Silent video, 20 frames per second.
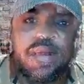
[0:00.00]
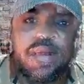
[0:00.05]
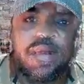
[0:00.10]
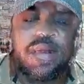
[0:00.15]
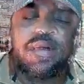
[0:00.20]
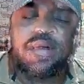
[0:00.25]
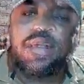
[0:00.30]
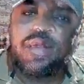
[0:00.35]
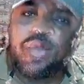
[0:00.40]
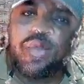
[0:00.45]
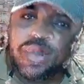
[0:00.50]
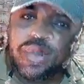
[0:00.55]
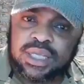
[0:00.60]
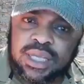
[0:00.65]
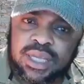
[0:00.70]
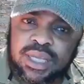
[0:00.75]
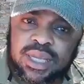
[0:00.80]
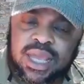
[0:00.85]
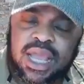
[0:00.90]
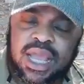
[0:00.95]
did you
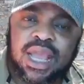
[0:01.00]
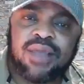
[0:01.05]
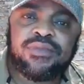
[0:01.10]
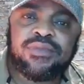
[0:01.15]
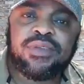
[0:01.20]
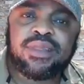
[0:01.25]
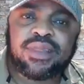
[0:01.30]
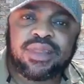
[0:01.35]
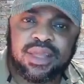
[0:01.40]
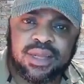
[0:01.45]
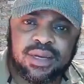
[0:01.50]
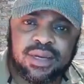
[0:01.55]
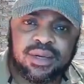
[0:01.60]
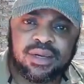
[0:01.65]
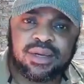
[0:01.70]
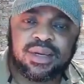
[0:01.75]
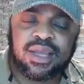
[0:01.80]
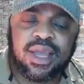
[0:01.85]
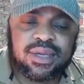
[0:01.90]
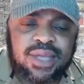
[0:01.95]
think everything,
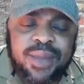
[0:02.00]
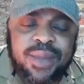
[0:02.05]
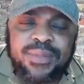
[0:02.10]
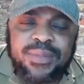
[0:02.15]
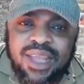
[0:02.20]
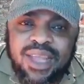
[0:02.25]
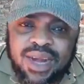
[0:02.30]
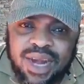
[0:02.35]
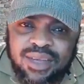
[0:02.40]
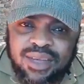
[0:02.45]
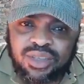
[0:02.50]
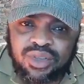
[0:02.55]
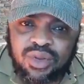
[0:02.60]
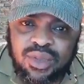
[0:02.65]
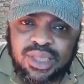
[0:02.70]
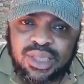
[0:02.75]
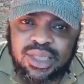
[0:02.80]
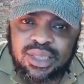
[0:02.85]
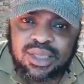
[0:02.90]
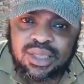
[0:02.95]
that their mineral
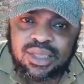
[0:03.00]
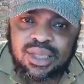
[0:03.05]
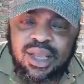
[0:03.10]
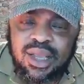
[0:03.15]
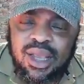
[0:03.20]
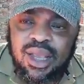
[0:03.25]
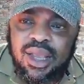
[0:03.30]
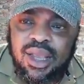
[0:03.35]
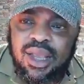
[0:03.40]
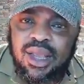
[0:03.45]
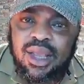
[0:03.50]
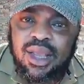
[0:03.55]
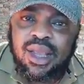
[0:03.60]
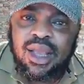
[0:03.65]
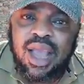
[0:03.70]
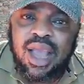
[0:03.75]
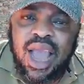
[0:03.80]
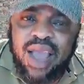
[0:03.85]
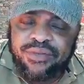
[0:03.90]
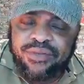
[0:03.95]
resources,
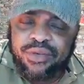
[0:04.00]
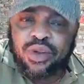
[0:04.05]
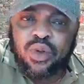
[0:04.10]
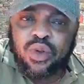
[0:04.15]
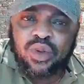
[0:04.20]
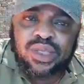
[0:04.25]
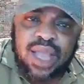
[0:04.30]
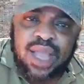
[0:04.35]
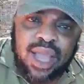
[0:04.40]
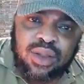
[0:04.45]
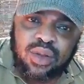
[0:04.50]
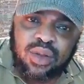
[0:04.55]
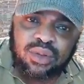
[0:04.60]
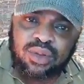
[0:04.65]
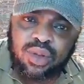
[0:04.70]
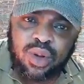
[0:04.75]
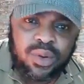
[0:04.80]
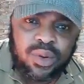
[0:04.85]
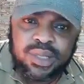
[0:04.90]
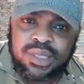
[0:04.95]
Ivory Coast can
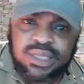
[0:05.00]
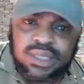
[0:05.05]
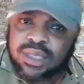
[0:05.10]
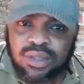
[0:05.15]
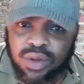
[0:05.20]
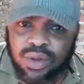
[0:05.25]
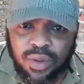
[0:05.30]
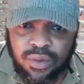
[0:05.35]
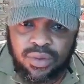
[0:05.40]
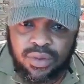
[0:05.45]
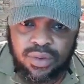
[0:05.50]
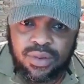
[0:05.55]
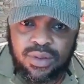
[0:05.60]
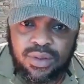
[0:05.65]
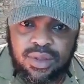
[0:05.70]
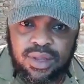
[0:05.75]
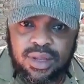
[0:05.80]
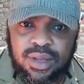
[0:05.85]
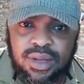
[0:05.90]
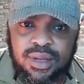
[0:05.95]
control it? No.
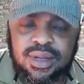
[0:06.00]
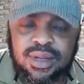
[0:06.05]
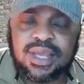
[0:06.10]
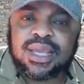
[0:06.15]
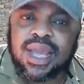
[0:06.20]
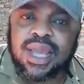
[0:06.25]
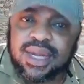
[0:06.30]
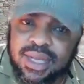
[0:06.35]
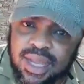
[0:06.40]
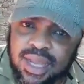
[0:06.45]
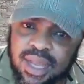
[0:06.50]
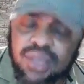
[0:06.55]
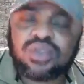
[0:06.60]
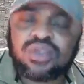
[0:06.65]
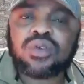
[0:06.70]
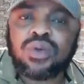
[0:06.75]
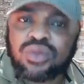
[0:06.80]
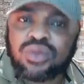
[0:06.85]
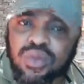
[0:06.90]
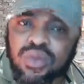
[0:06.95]
The
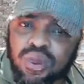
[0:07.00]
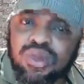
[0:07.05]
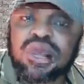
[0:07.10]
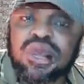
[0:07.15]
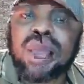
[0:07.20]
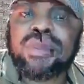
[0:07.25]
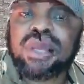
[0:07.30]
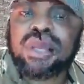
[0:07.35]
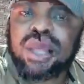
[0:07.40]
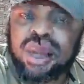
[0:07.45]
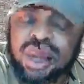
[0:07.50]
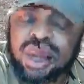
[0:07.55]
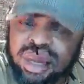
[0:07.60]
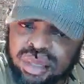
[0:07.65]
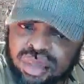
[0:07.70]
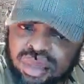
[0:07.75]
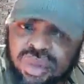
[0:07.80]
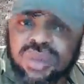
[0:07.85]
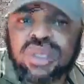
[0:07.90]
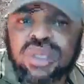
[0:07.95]
Ghanaians control their mineral
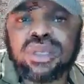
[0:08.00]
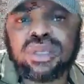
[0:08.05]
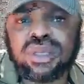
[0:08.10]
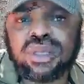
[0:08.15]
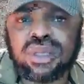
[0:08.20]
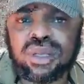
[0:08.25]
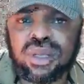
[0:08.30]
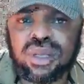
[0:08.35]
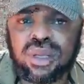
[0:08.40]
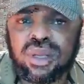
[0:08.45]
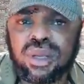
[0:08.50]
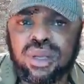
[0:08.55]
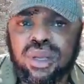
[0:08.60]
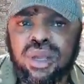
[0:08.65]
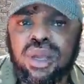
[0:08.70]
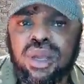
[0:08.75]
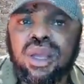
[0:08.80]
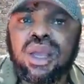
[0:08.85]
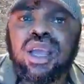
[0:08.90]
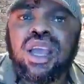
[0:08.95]
resources.
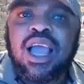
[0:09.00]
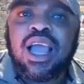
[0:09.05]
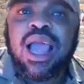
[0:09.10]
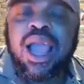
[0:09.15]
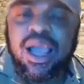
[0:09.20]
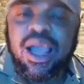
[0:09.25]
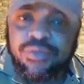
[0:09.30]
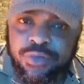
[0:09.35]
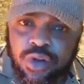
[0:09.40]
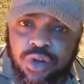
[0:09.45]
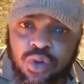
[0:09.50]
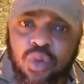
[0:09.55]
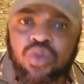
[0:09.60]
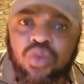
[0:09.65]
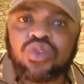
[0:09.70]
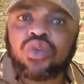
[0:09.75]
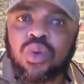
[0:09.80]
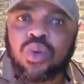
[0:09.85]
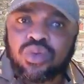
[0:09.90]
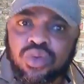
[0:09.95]
Ivory
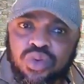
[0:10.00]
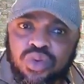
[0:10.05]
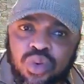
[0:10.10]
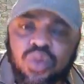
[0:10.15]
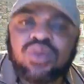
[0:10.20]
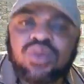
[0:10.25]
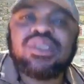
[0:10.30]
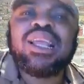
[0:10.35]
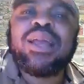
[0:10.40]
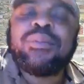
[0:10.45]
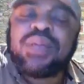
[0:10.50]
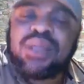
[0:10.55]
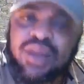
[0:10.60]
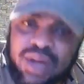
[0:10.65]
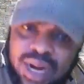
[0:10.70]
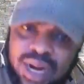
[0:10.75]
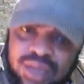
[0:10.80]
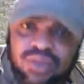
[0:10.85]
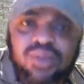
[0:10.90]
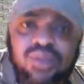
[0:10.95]
Coast control their
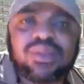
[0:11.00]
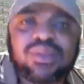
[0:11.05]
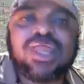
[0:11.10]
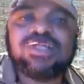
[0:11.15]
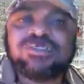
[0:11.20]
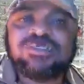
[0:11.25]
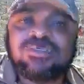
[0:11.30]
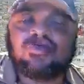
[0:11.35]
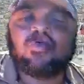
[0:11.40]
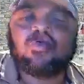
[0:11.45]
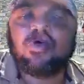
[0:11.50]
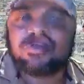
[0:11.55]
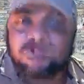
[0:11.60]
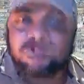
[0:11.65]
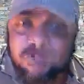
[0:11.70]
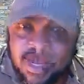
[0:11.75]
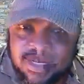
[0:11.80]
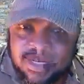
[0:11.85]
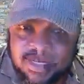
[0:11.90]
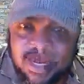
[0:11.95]
mineral resources. That is
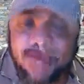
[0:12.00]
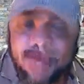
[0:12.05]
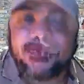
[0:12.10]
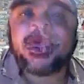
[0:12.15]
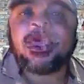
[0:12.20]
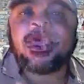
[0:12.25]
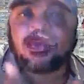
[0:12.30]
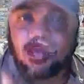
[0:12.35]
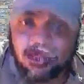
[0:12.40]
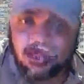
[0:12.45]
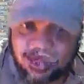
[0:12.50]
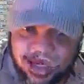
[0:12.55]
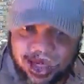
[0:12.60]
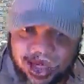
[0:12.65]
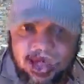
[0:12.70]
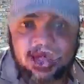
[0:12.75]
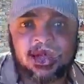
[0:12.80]
what makes them a country.